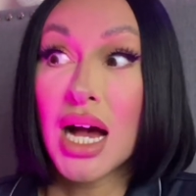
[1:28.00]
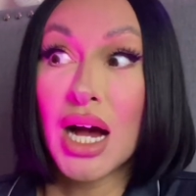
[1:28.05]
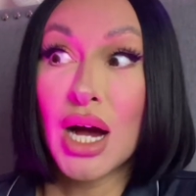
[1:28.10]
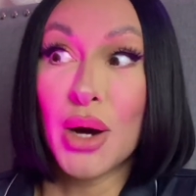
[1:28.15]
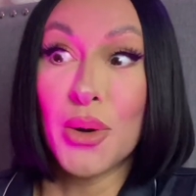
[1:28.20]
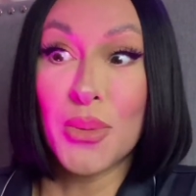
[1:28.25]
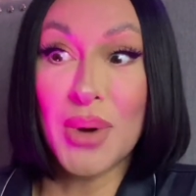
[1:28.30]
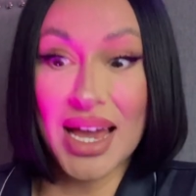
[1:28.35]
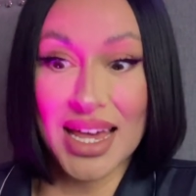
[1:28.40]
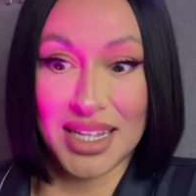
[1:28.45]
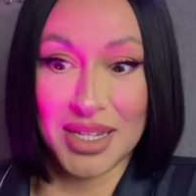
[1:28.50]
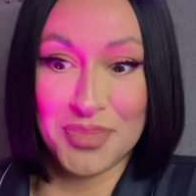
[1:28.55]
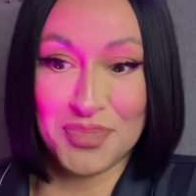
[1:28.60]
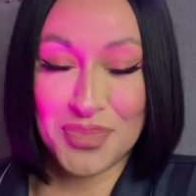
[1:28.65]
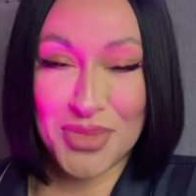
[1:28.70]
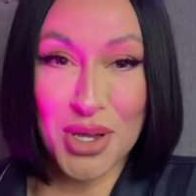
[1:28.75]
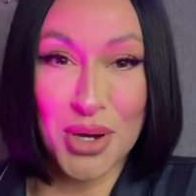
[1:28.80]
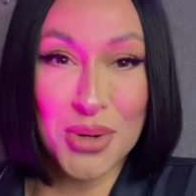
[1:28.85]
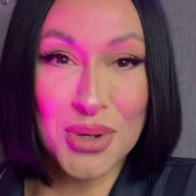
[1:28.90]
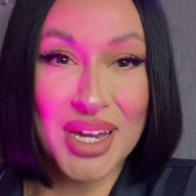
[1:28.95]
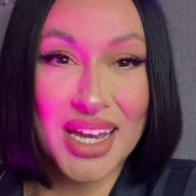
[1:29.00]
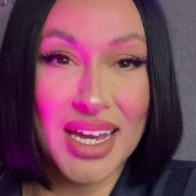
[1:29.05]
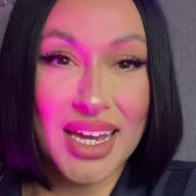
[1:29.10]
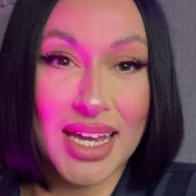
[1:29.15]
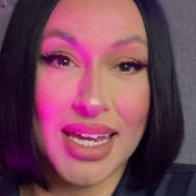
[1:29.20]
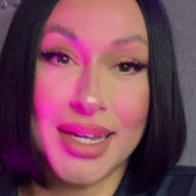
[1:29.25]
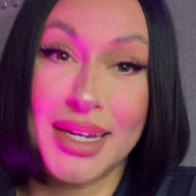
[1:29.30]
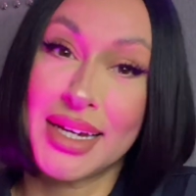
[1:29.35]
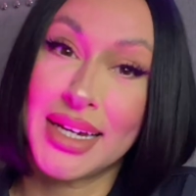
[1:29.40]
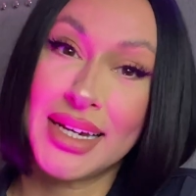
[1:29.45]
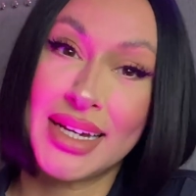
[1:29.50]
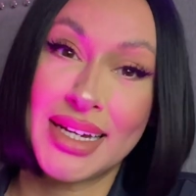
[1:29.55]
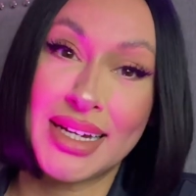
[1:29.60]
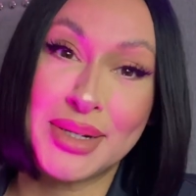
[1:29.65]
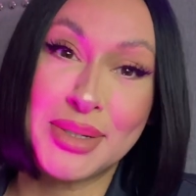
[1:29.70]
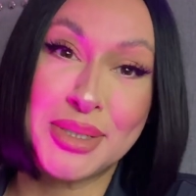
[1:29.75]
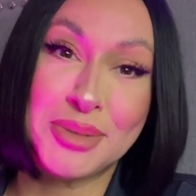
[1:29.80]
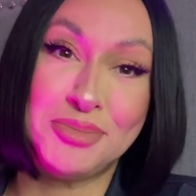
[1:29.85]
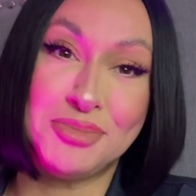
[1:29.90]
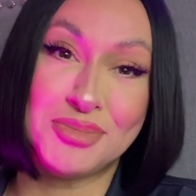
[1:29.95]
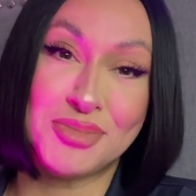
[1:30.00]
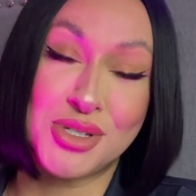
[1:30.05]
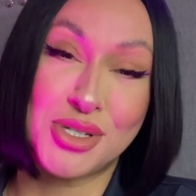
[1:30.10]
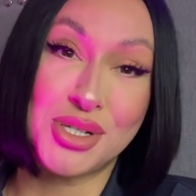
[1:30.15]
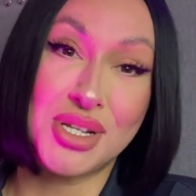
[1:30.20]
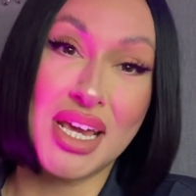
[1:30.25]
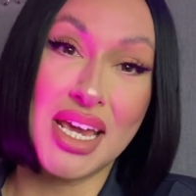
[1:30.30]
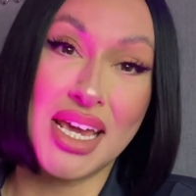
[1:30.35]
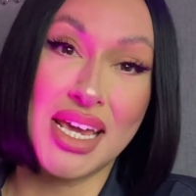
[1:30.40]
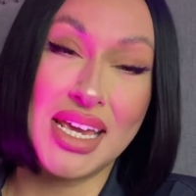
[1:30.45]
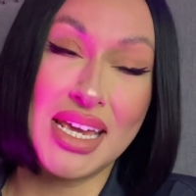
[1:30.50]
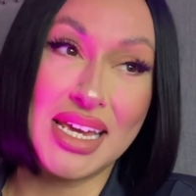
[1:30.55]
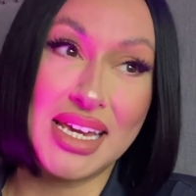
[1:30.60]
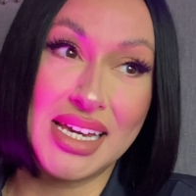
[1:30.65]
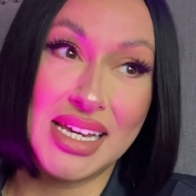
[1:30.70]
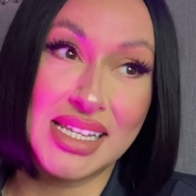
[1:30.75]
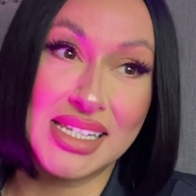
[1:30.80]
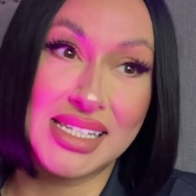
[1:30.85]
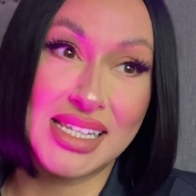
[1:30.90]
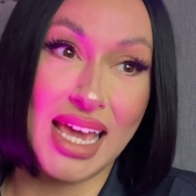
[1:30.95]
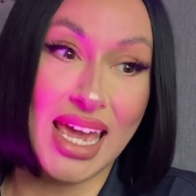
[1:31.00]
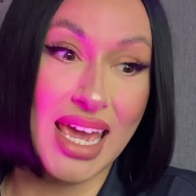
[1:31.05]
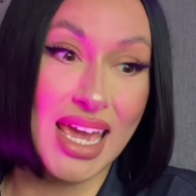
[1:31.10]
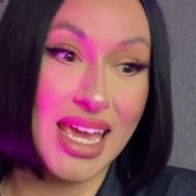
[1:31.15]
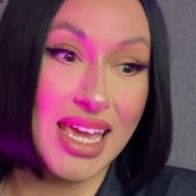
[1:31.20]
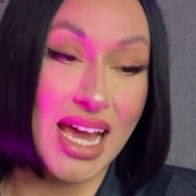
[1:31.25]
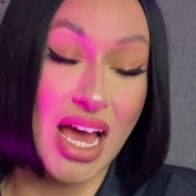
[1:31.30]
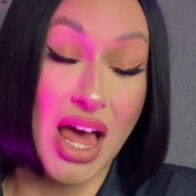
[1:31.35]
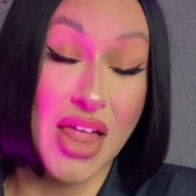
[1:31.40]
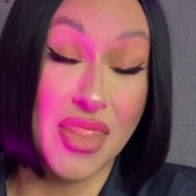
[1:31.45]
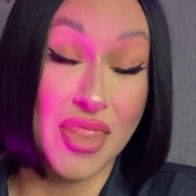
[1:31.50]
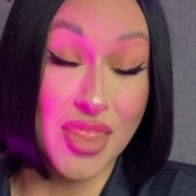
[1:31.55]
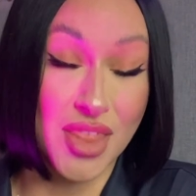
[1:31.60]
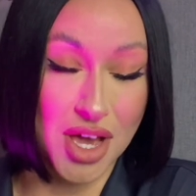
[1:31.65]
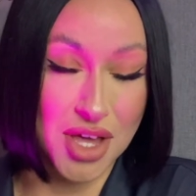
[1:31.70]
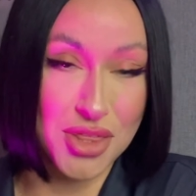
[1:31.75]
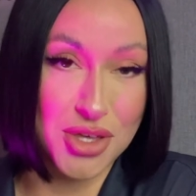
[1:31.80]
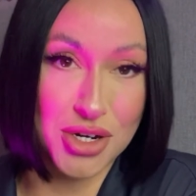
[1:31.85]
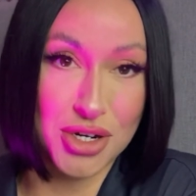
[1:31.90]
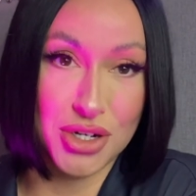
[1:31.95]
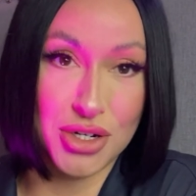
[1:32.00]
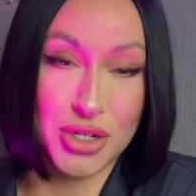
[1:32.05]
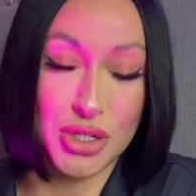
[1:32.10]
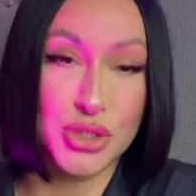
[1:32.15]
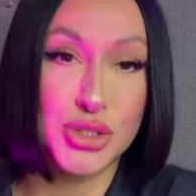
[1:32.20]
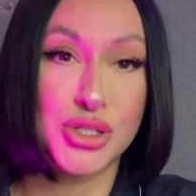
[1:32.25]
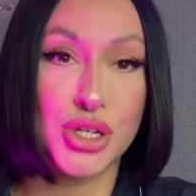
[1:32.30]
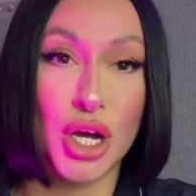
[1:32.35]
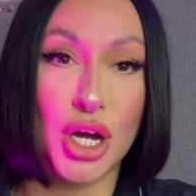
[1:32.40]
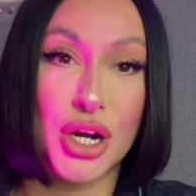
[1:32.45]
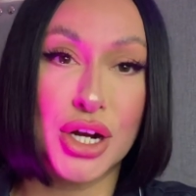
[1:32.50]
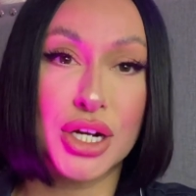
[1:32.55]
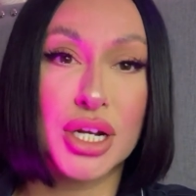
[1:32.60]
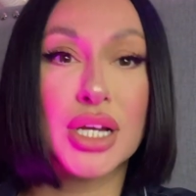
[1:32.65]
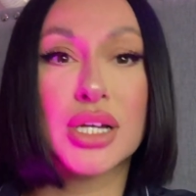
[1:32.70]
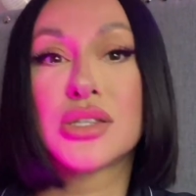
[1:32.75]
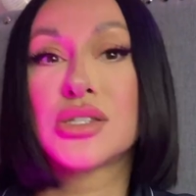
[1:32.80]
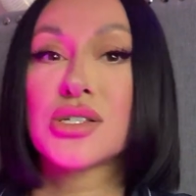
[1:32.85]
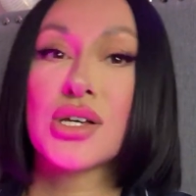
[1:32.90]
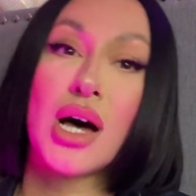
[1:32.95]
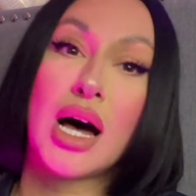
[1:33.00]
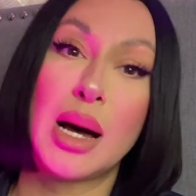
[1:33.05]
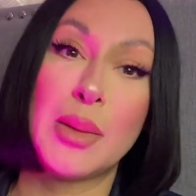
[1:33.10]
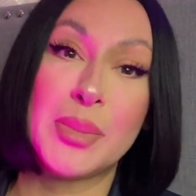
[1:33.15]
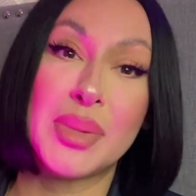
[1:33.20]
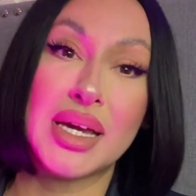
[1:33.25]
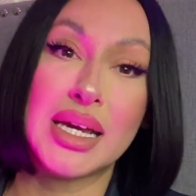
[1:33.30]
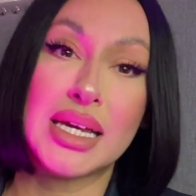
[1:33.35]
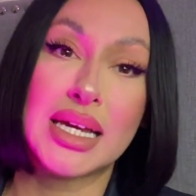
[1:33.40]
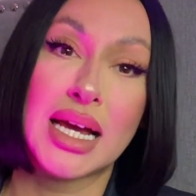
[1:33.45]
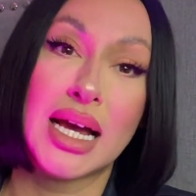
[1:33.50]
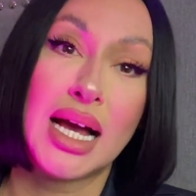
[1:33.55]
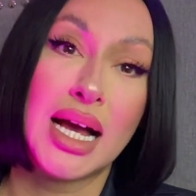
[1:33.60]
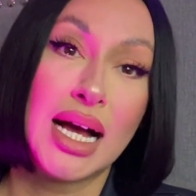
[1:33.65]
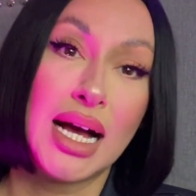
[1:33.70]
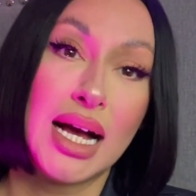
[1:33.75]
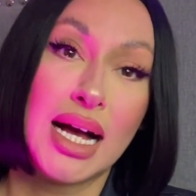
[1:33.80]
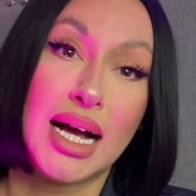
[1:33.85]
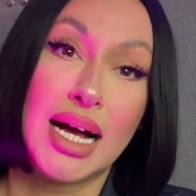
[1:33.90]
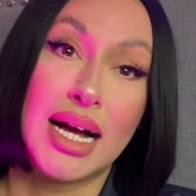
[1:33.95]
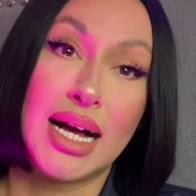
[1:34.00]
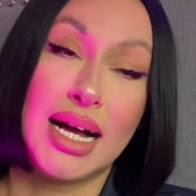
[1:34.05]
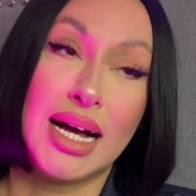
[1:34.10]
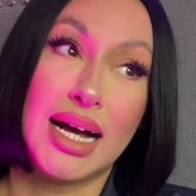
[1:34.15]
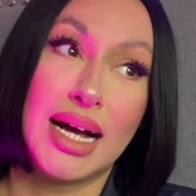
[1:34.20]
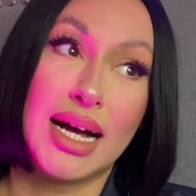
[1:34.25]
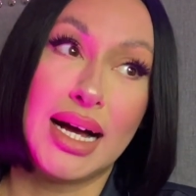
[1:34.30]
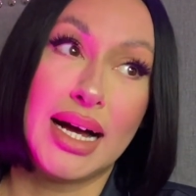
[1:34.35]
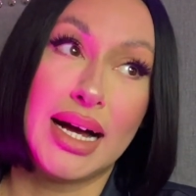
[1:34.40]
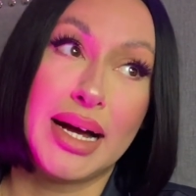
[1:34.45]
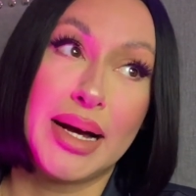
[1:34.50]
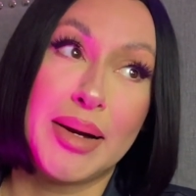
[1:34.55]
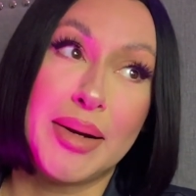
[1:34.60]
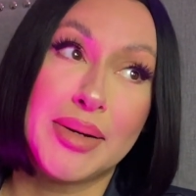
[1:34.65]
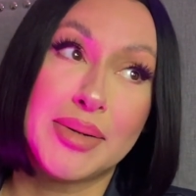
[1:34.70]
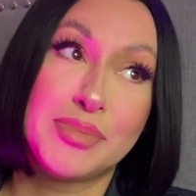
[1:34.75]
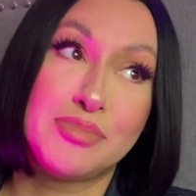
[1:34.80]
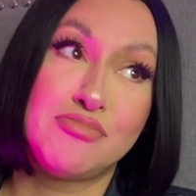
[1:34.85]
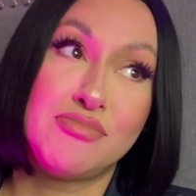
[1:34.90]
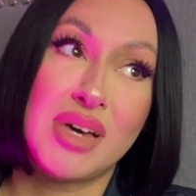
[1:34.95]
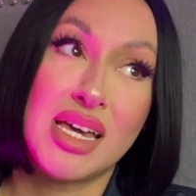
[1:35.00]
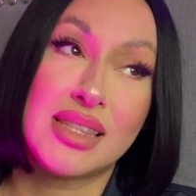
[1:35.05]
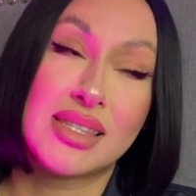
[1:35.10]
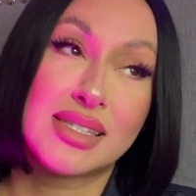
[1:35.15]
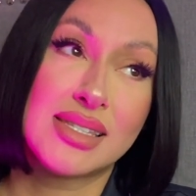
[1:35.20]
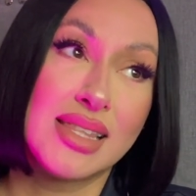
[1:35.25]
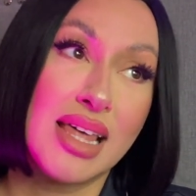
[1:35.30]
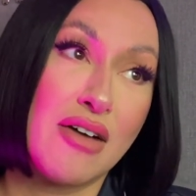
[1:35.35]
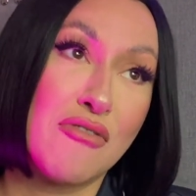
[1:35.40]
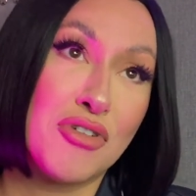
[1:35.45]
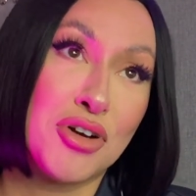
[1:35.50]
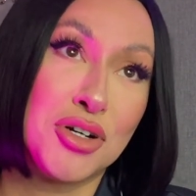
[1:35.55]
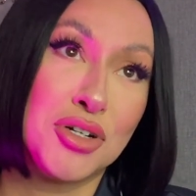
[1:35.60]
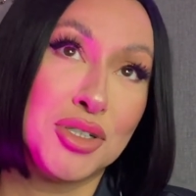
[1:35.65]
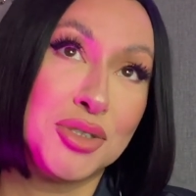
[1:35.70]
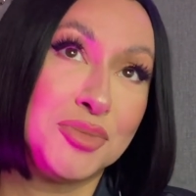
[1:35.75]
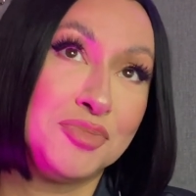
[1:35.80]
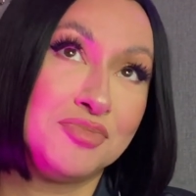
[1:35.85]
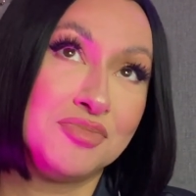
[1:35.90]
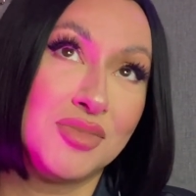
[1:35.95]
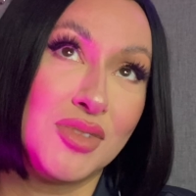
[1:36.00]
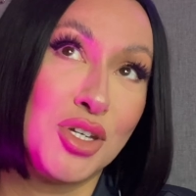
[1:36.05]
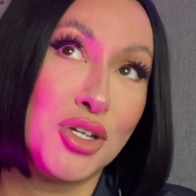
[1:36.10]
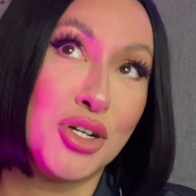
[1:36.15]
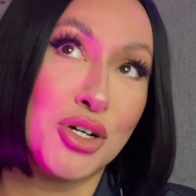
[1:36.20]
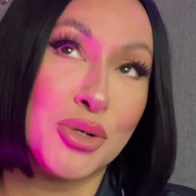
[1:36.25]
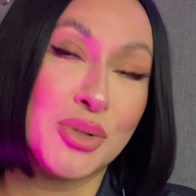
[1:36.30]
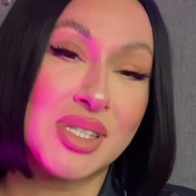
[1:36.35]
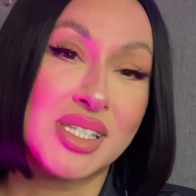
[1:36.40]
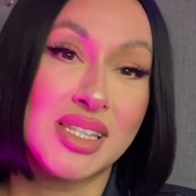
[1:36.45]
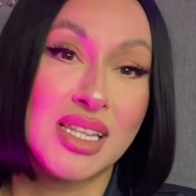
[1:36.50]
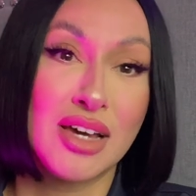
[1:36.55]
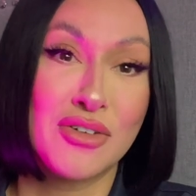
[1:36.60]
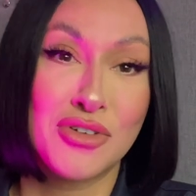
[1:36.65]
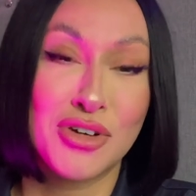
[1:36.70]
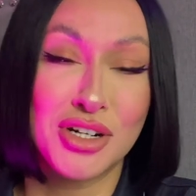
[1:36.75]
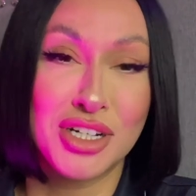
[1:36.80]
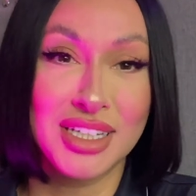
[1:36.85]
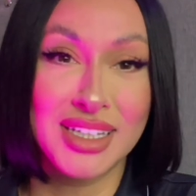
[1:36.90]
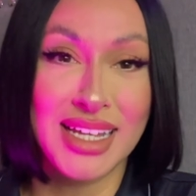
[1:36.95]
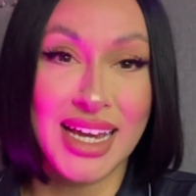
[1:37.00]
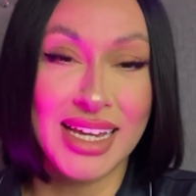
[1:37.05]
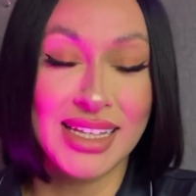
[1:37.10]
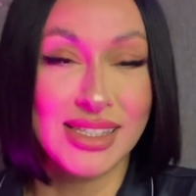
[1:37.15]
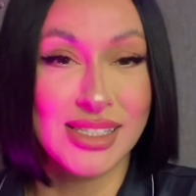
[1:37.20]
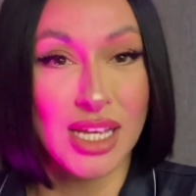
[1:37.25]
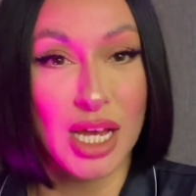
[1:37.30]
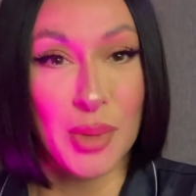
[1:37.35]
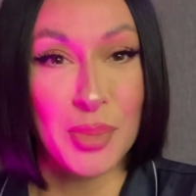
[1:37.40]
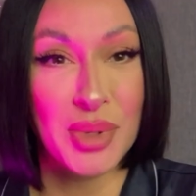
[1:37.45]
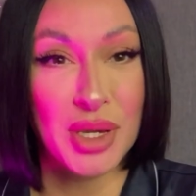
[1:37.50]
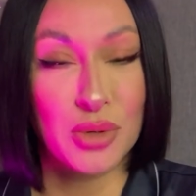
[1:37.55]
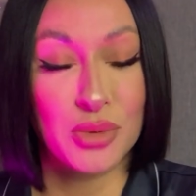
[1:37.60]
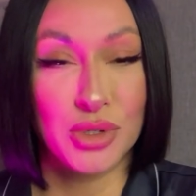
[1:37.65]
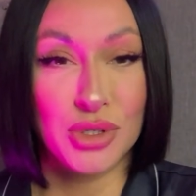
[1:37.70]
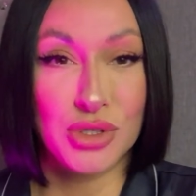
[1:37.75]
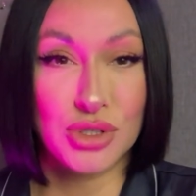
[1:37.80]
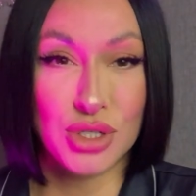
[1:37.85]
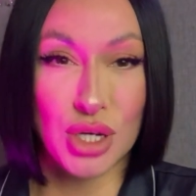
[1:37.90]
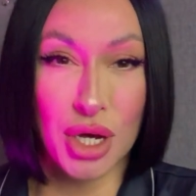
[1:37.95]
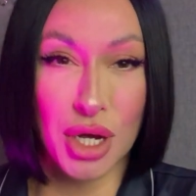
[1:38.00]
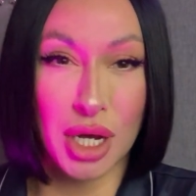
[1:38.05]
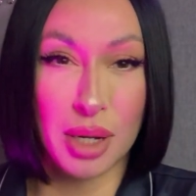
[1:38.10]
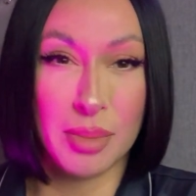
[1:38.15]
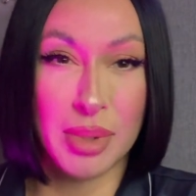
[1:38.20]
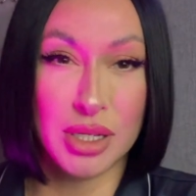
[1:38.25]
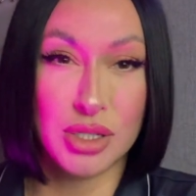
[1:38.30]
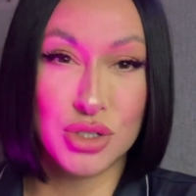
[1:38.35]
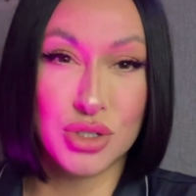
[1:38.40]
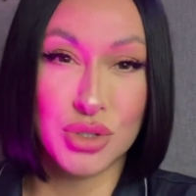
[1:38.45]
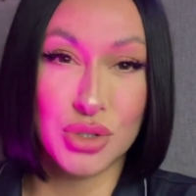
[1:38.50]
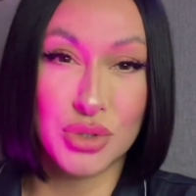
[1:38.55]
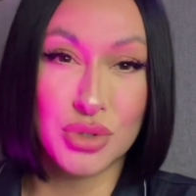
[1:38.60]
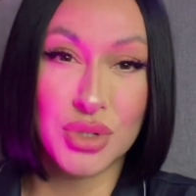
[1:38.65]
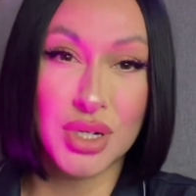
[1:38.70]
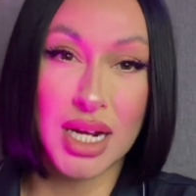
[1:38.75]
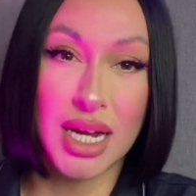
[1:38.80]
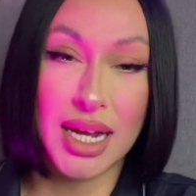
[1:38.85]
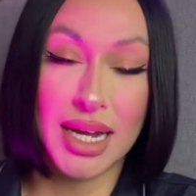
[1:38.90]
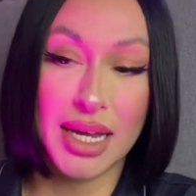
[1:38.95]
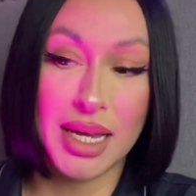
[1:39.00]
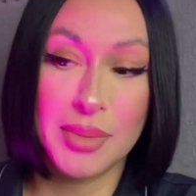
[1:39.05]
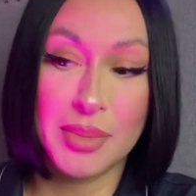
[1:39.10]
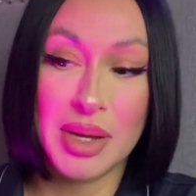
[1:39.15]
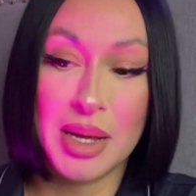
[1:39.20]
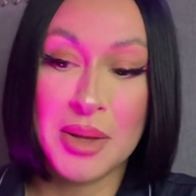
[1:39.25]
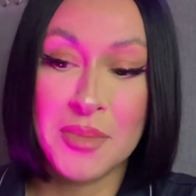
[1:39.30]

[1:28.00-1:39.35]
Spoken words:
Well, okay, today is another dark topic. It's never, it's never a light topic when you talk about true crime.